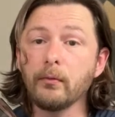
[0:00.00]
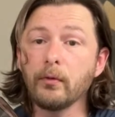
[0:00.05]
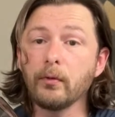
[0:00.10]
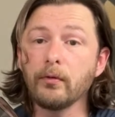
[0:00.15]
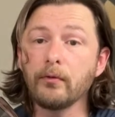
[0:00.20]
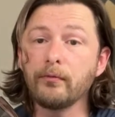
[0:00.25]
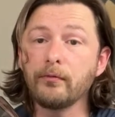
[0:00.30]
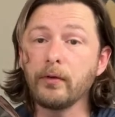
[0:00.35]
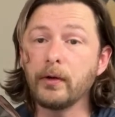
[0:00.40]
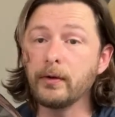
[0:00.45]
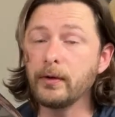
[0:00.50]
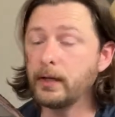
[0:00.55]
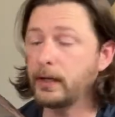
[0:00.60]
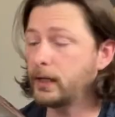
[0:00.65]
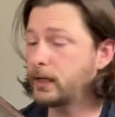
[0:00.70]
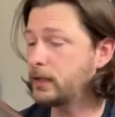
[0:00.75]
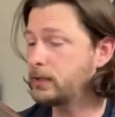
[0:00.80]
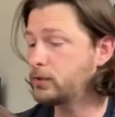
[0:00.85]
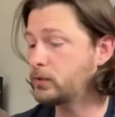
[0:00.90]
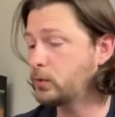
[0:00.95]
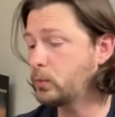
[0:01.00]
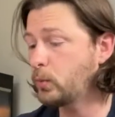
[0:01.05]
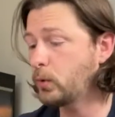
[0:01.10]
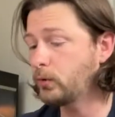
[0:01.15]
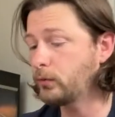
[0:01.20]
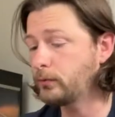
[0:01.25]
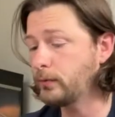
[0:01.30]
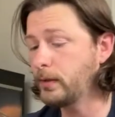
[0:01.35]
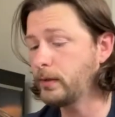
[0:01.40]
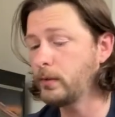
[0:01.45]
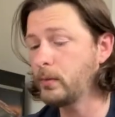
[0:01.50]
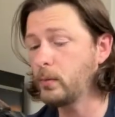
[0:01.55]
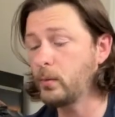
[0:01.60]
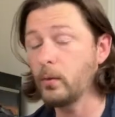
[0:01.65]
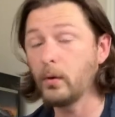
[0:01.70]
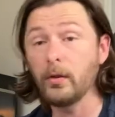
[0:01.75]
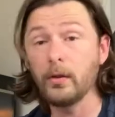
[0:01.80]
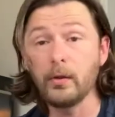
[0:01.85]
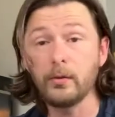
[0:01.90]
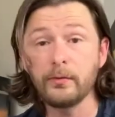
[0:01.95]
on the front in case you're wondering
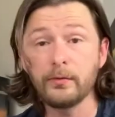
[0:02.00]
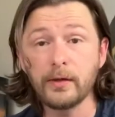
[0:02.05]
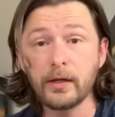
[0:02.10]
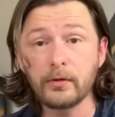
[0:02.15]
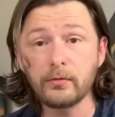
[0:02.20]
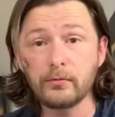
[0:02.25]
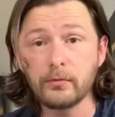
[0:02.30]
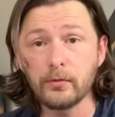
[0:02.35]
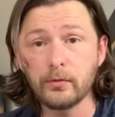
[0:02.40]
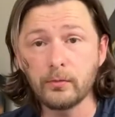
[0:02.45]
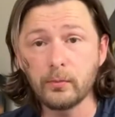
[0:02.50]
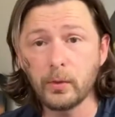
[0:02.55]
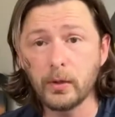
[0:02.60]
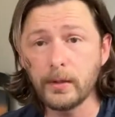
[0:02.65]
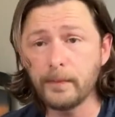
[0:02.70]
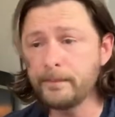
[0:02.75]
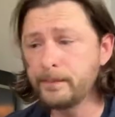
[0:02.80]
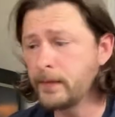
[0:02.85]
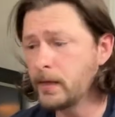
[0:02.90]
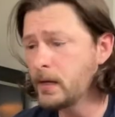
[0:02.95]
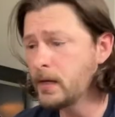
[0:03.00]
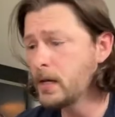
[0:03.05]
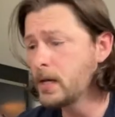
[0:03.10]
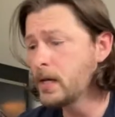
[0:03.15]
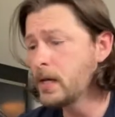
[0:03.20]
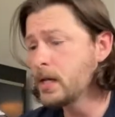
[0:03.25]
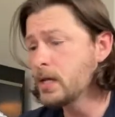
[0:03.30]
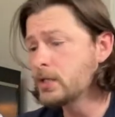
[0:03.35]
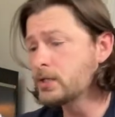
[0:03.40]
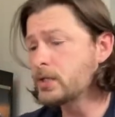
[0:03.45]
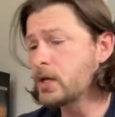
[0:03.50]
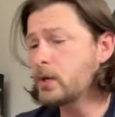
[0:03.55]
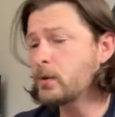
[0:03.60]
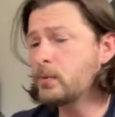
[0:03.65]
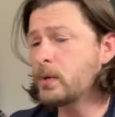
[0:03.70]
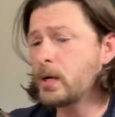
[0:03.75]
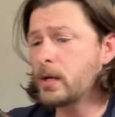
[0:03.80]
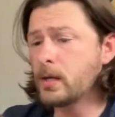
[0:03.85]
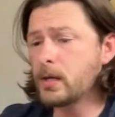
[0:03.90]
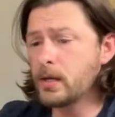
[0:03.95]
what those extras were.
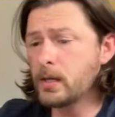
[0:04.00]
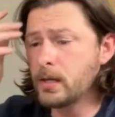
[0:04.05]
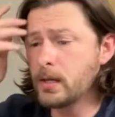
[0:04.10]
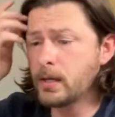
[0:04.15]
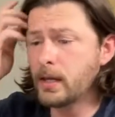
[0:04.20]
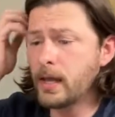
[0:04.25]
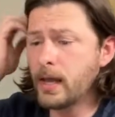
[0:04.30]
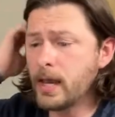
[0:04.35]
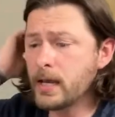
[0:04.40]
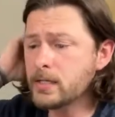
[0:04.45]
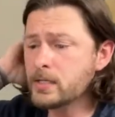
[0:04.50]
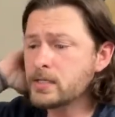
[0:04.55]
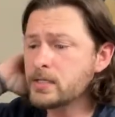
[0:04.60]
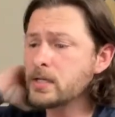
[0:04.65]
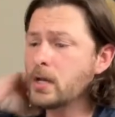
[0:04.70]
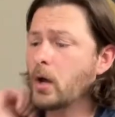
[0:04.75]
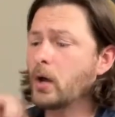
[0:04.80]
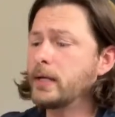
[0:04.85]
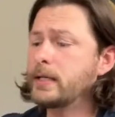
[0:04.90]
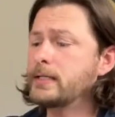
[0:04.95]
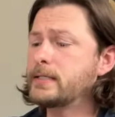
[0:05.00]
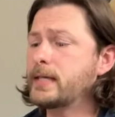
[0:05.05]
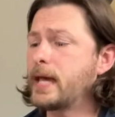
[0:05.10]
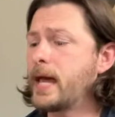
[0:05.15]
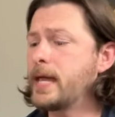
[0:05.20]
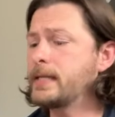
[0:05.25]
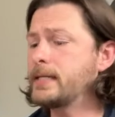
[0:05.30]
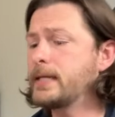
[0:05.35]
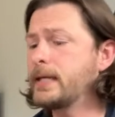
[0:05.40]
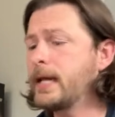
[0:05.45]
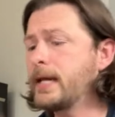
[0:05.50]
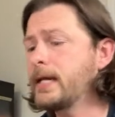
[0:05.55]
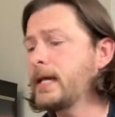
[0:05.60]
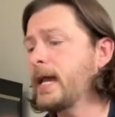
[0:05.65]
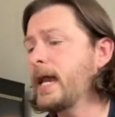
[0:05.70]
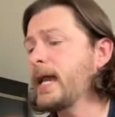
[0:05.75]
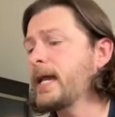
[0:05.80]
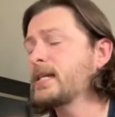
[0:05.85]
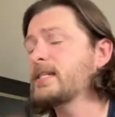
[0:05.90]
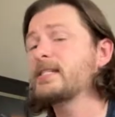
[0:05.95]
So uh, X-Lite and the
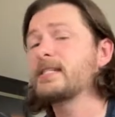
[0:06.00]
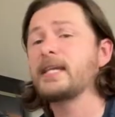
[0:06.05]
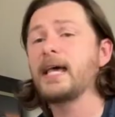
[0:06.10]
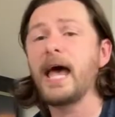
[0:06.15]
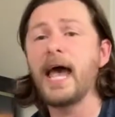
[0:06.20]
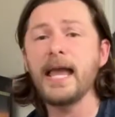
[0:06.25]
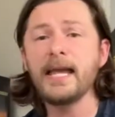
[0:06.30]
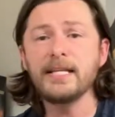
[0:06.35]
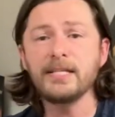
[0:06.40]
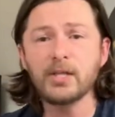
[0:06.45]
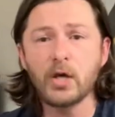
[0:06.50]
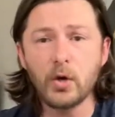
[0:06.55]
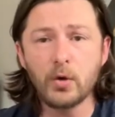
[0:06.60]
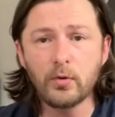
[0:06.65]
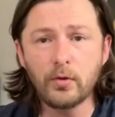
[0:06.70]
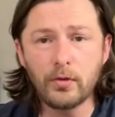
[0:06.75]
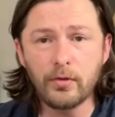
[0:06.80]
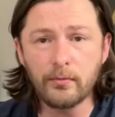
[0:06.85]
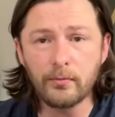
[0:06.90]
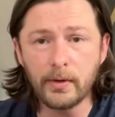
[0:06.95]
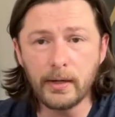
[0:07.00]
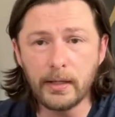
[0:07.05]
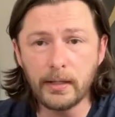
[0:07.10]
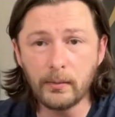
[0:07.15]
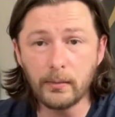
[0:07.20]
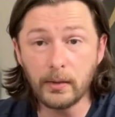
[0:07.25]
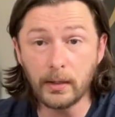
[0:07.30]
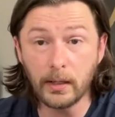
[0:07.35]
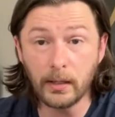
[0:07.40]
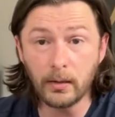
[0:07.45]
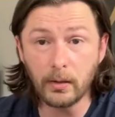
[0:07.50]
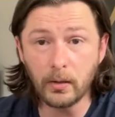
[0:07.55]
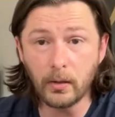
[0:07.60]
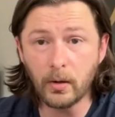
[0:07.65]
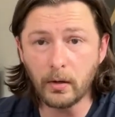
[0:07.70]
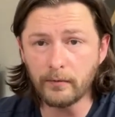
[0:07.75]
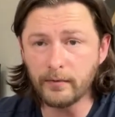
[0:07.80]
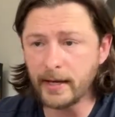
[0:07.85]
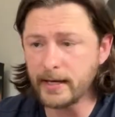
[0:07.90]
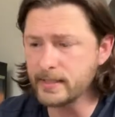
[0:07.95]
X803. We'll get a
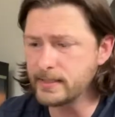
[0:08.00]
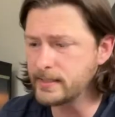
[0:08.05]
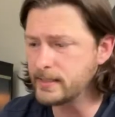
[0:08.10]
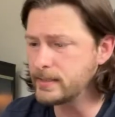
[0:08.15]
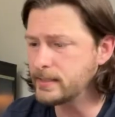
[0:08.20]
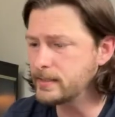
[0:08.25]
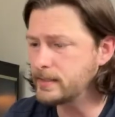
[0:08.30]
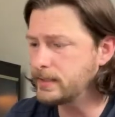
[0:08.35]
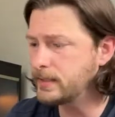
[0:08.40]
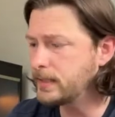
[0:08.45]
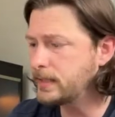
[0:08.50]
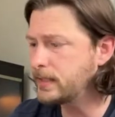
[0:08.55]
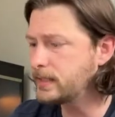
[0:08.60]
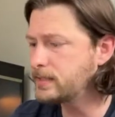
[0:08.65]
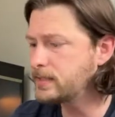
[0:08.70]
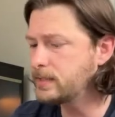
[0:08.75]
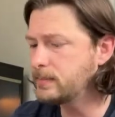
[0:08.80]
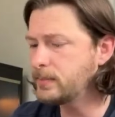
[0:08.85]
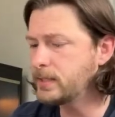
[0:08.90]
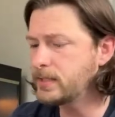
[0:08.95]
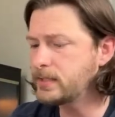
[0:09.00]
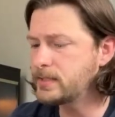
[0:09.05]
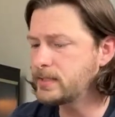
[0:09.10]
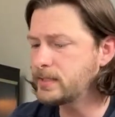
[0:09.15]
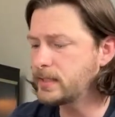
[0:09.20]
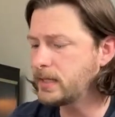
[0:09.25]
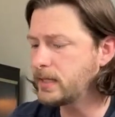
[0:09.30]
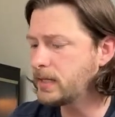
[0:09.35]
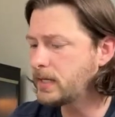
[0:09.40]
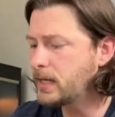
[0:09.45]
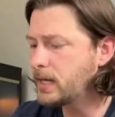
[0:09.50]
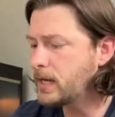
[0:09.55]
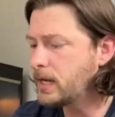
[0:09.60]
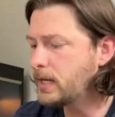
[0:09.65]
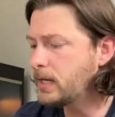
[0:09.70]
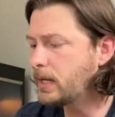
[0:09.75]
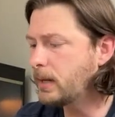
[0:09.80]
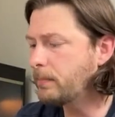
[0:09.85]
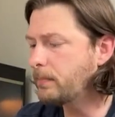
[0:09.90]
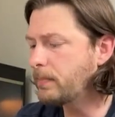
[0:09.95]
lot of X's and it gets a bit uh,
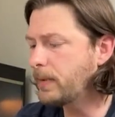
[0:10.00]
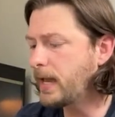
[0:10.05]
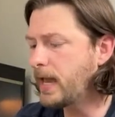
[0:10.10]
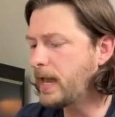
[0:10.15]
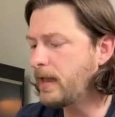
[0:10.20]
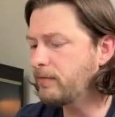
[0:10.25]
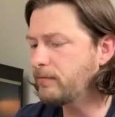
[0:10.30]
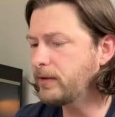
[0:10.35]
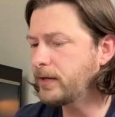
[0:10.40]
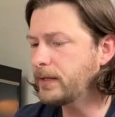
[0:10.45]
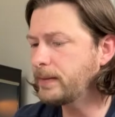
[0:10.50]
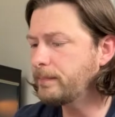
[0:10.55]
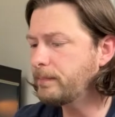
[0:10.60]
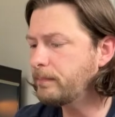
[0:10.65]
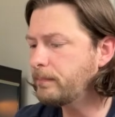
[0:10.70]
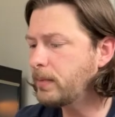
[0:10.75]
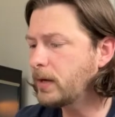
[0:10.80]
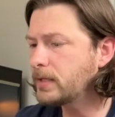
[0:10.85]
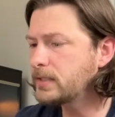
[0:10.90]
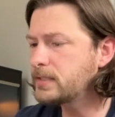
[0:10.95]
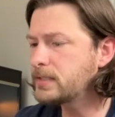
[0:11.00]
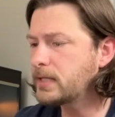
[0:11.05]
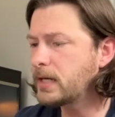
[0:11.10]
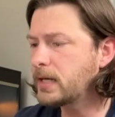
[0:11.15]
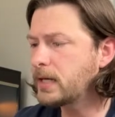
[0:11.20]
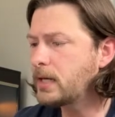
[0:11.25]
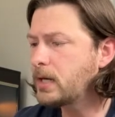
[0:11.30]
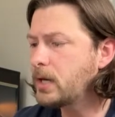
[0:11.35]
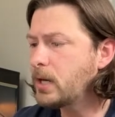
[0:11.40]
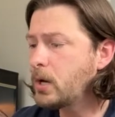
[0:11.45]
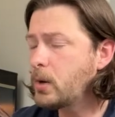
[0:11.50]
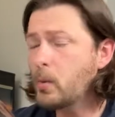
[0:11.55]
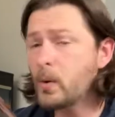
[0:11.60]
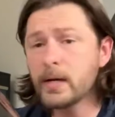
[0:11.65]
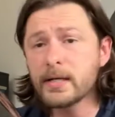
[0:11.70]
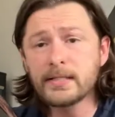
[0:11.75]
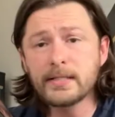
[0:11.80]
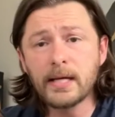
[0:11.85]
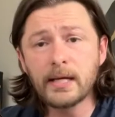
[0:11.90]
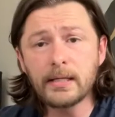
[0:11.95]
number heavy. But uh,
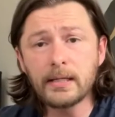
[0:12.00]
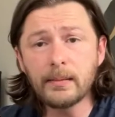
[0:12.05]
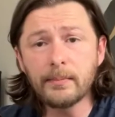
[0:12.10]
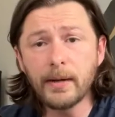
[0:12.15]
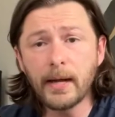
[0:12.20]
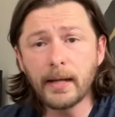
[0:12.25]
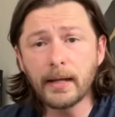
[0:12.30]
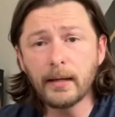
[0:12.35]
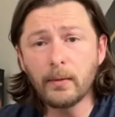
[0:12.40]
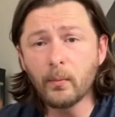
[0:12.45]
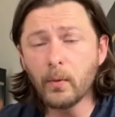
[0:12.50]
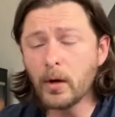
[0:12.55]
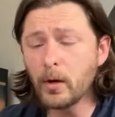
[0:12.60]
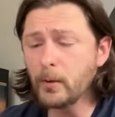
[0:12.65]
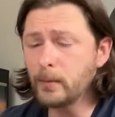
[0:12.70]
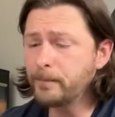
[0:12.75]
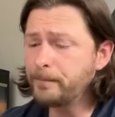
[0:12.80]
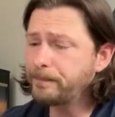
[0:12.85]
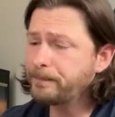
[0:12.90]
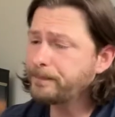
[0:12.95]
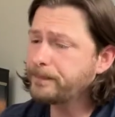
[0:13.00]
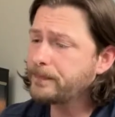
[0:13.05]
what I can tell you about it? Well,